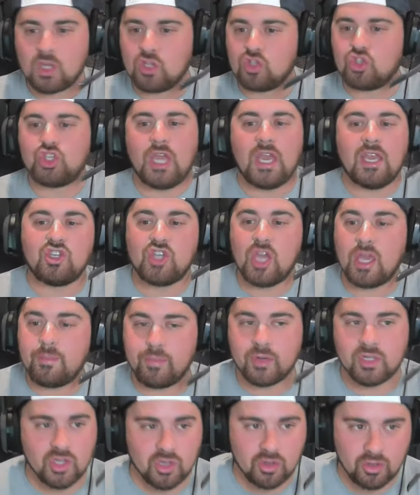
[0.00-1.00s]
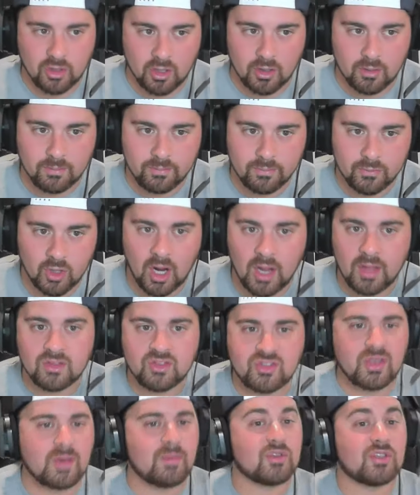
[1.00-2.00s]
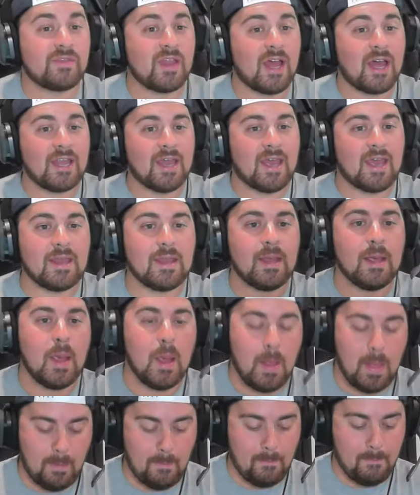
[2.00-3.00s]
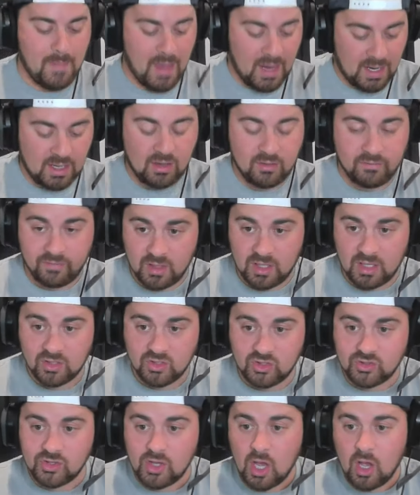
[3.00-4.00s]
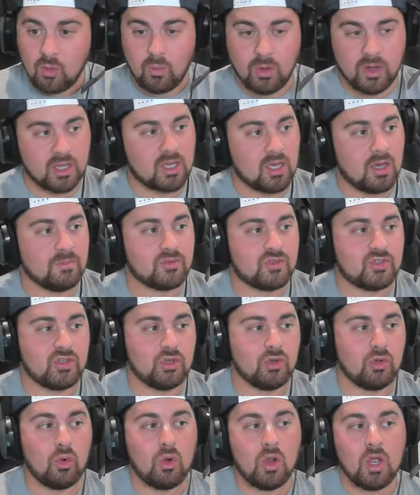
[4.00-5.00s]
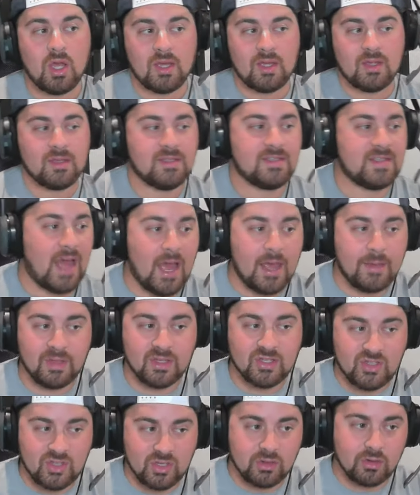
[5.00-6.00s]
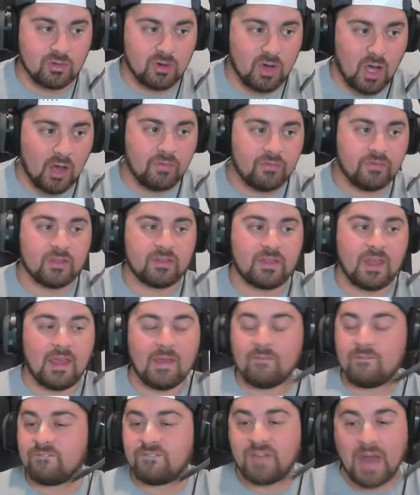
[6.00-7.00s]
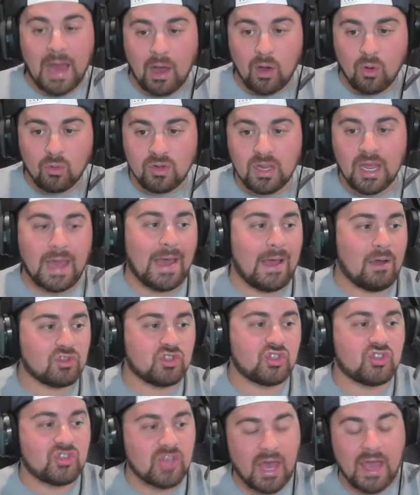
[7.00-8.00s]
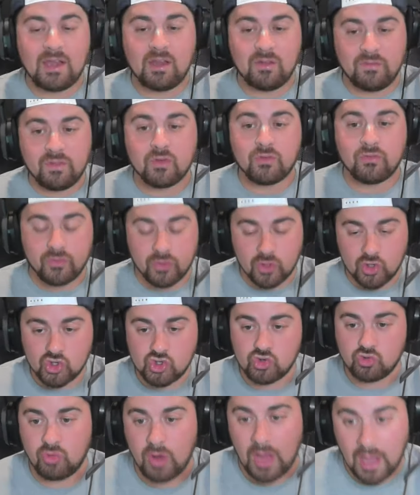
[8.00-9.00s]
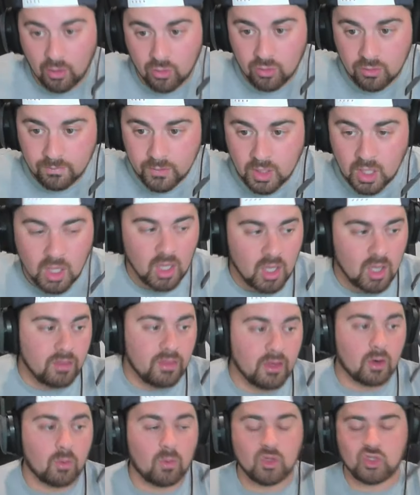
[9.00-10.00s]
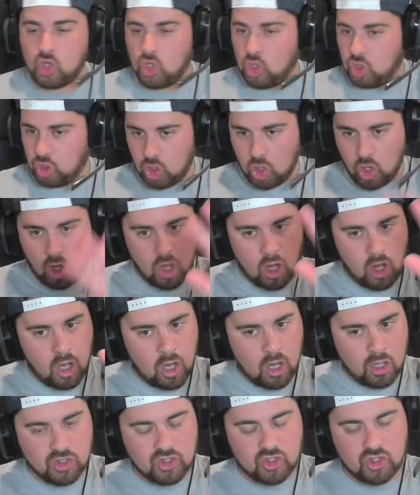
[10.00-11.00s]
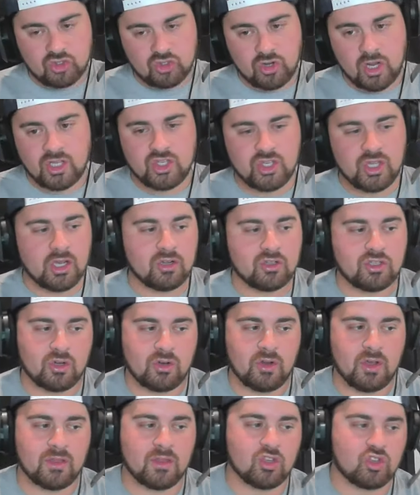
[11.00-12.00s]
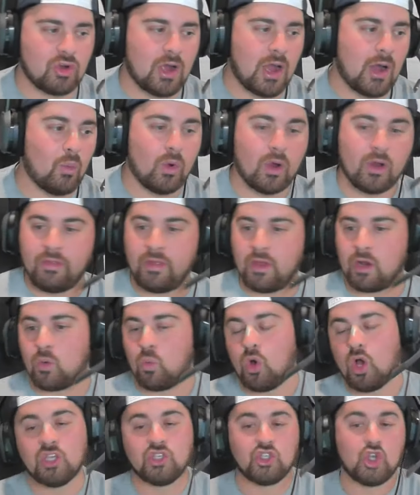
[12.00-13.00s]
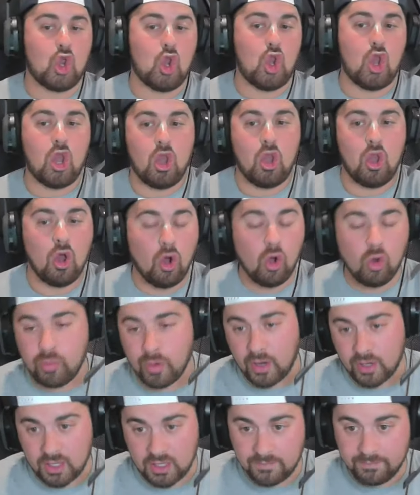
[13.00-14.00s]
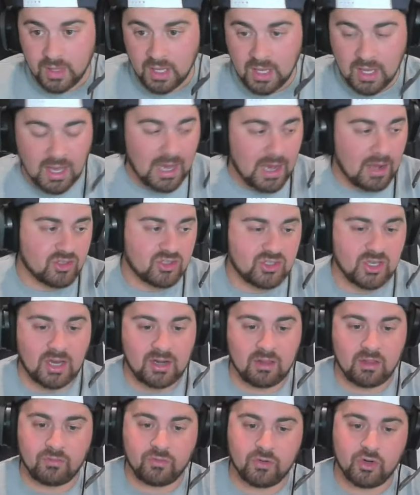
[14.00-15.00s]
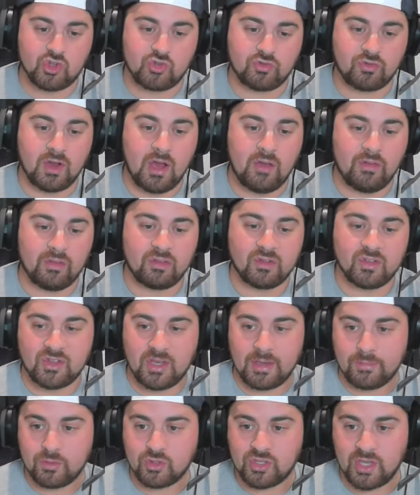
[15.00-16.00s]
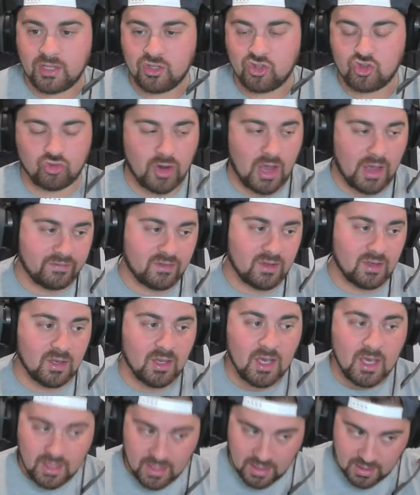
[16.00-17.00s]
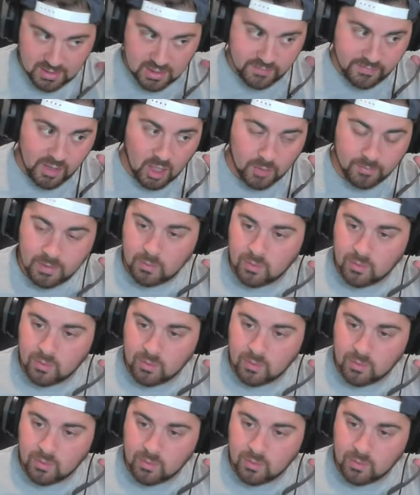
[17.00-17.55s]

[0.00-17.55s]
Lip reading: JJ Paterka? All right, Sabres have not had many of these when it comes to diamonds in the rough that they have found outside of the first round. There was a long stretch there during the drought where there was nobody outside of the first round that the Sabres had drafted and developed.